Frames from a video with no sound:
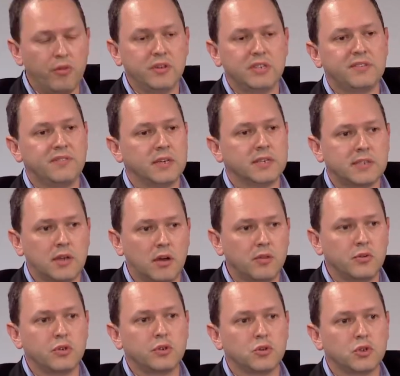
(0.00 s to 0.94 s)
these things are
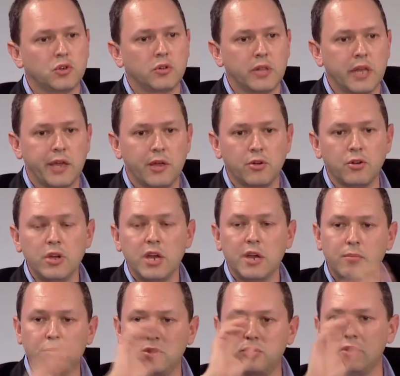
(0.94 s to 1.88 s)
the social layer,
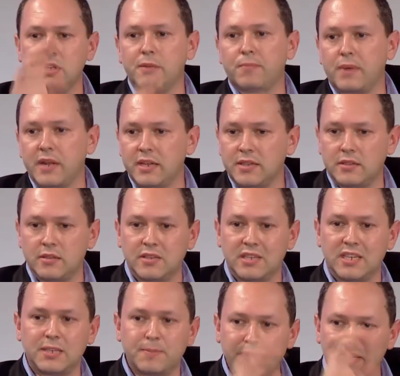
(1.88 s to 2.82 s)
but you need
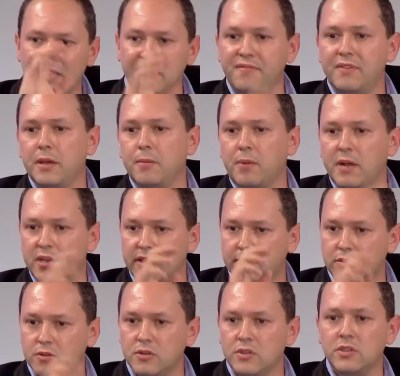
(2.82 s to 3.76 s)
places, specific
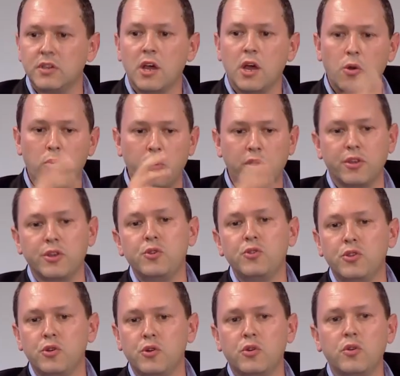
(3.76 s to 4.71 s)
places where you
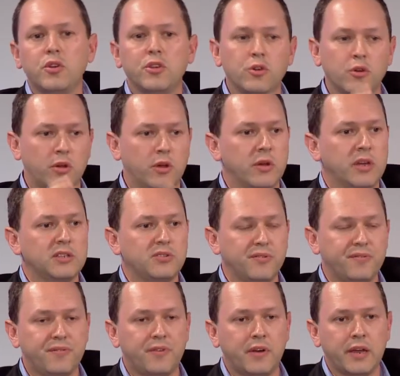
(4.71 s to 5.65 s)
know you're going
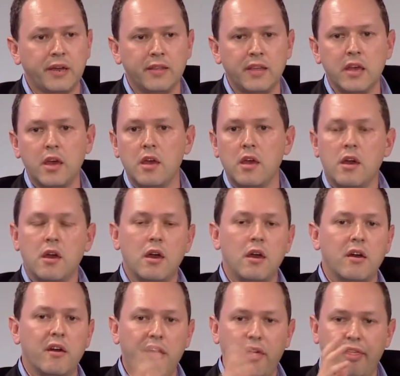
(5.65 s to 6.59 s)
to find
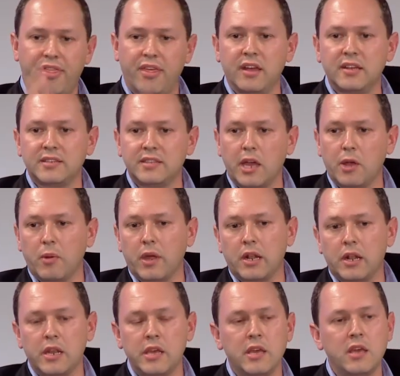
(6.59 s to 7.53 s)
things
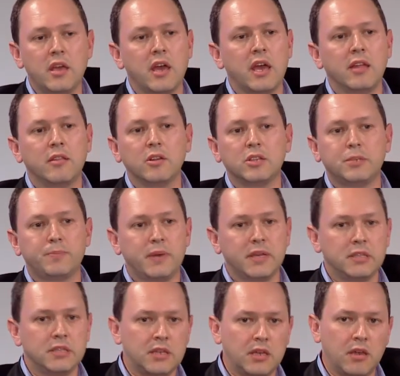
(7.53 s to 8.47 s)
directly and not
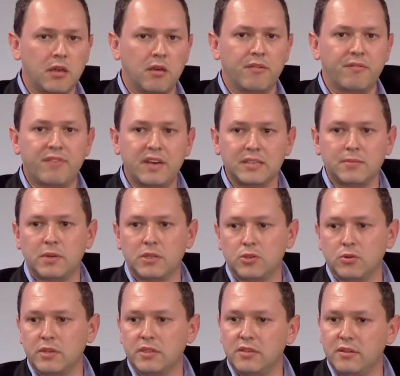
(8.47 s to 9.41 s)
spending a vast
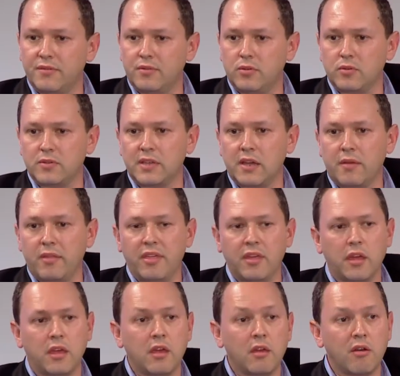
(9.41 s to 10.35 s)
majority of your time
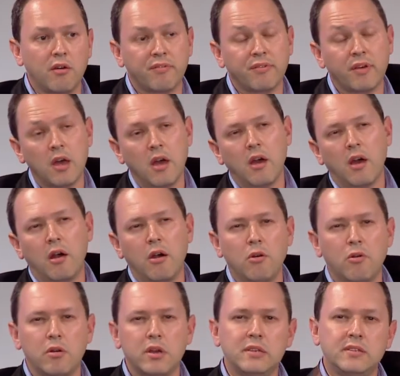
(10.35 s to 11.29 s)
thinking of,
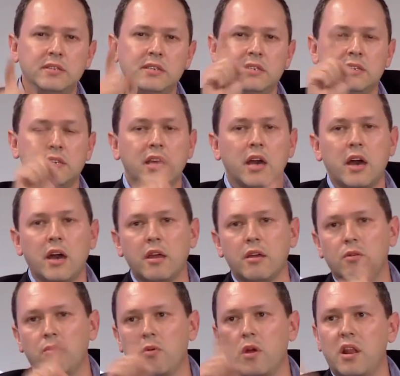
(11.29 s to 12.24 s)
oh, is this
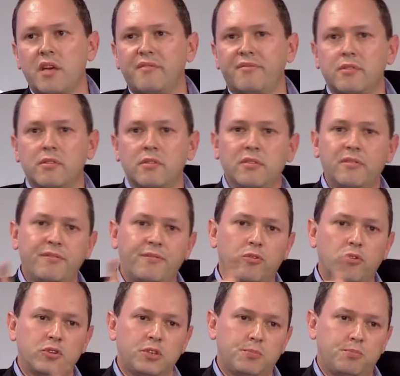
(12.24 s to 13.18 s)
guy relevant
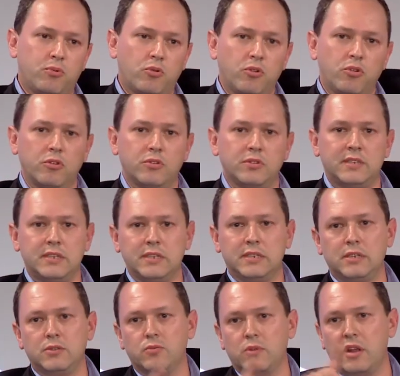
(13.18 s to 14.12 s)
for sports?
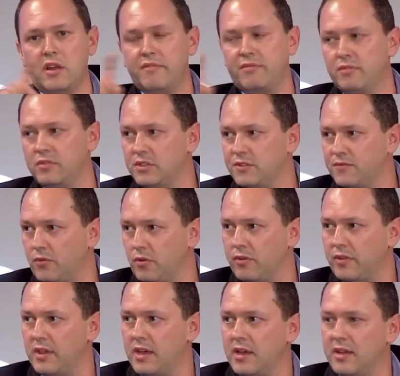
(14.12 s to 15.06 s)
Is he relevant for
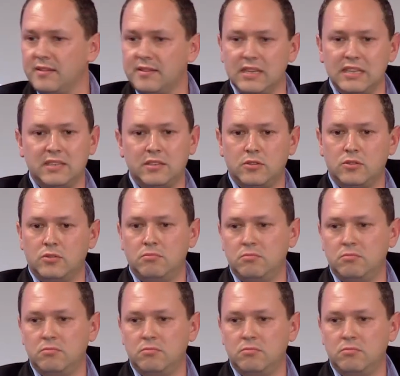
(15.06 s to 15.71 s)
that? It's